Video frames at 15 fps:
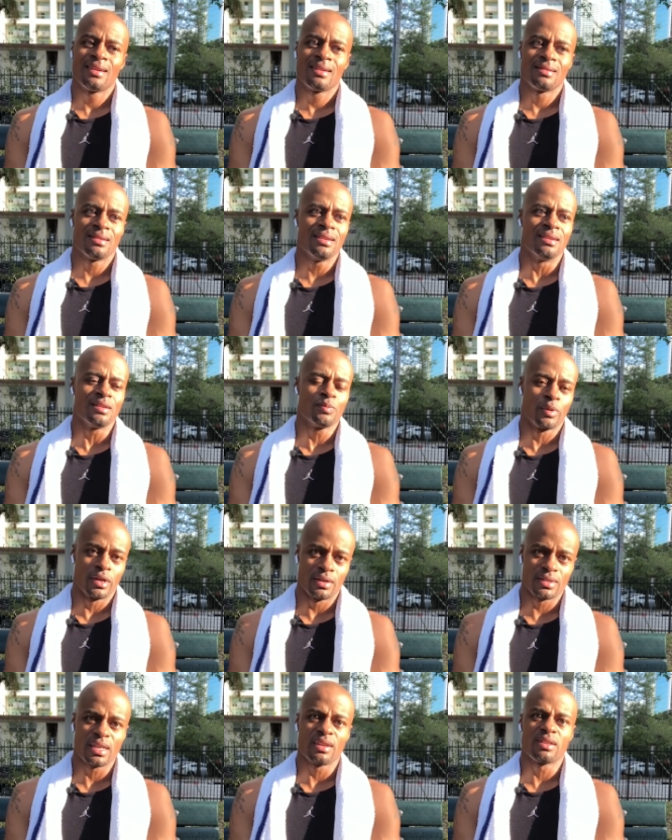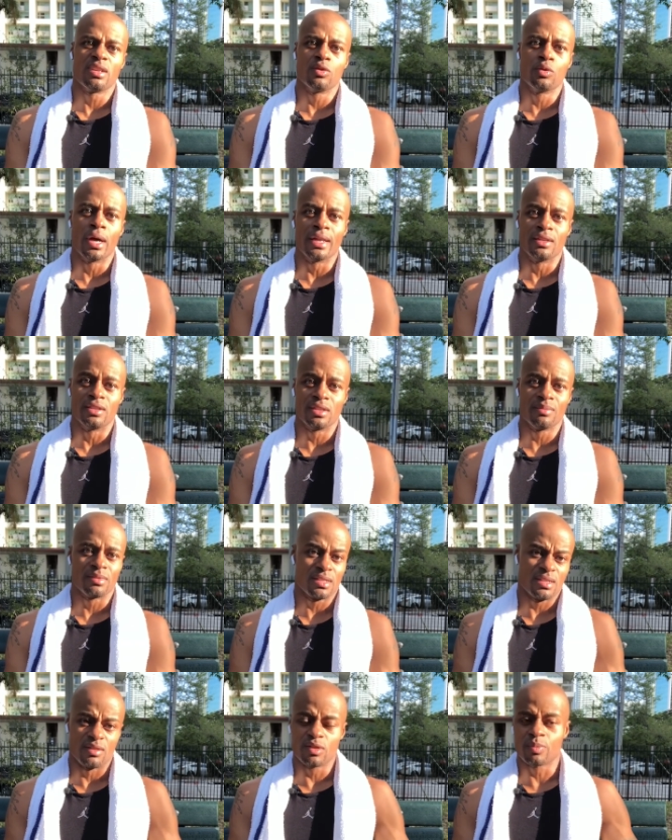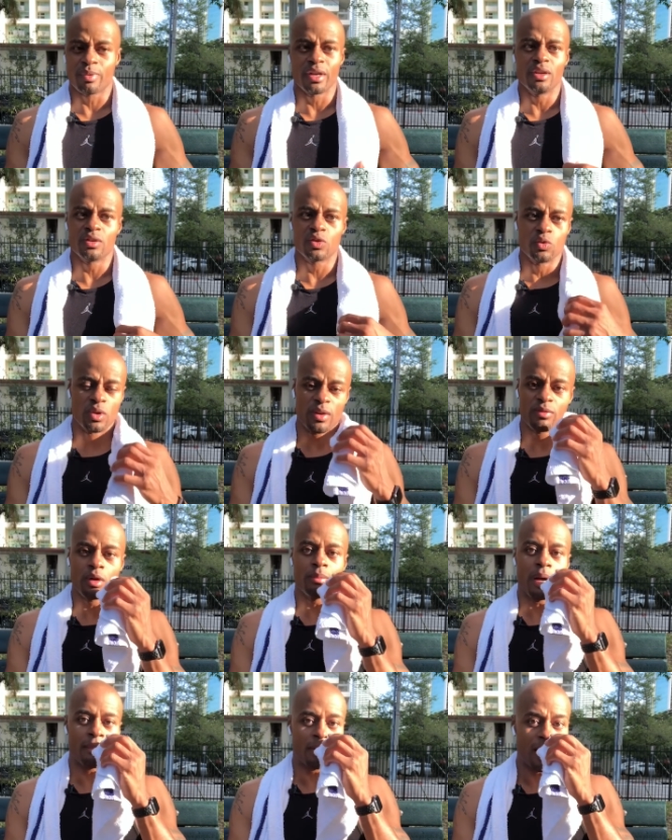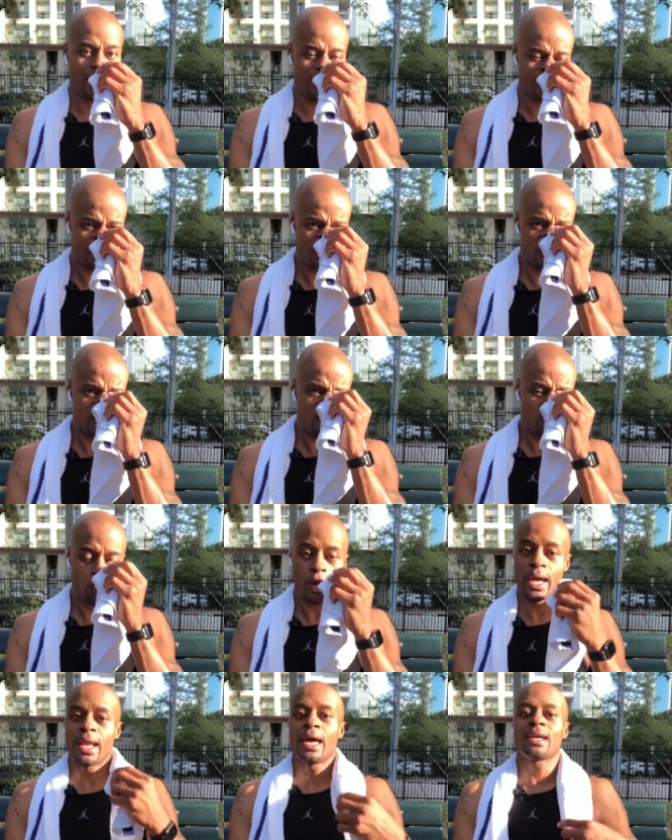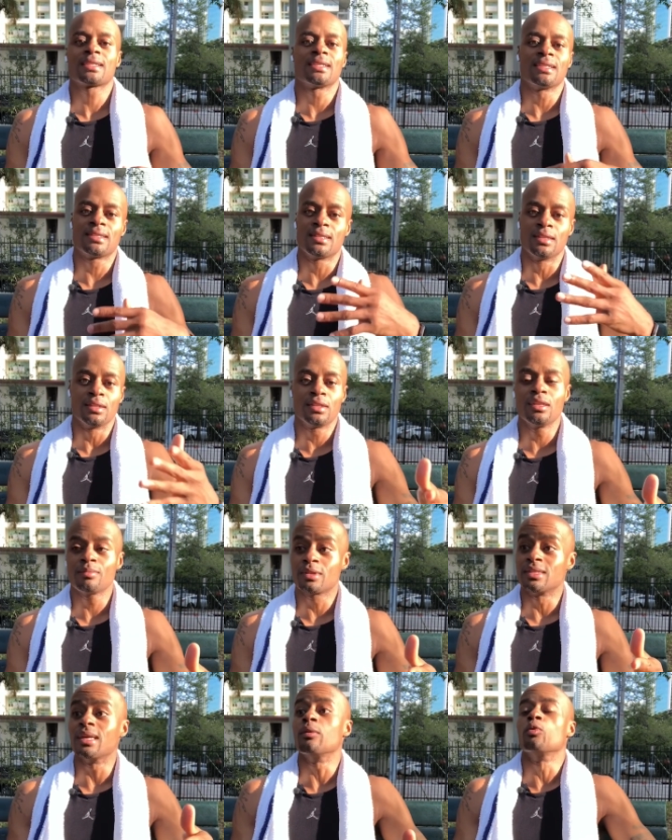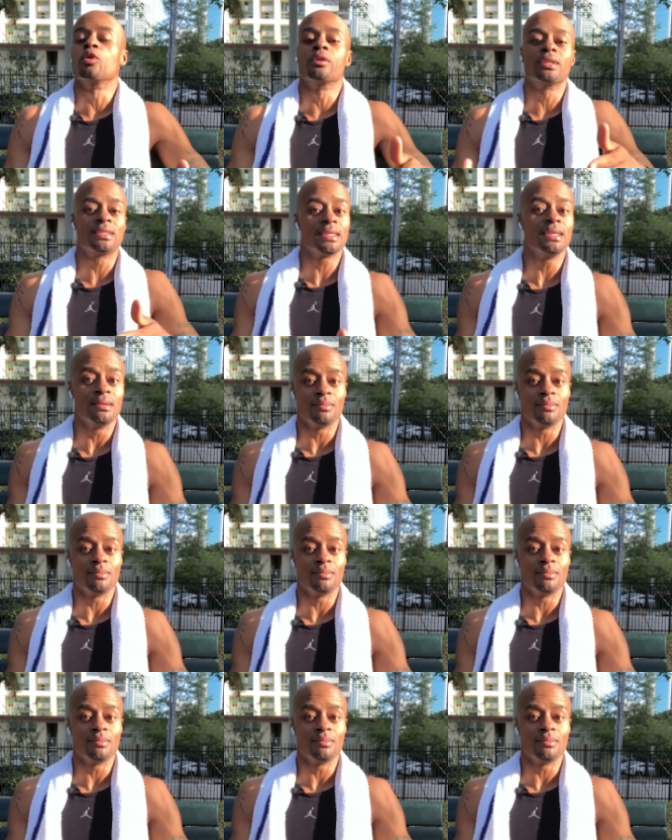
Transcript: Yeah, there's players out there who got a gym. Listen, there was players who lived on my block who had access to the gym because they were on the team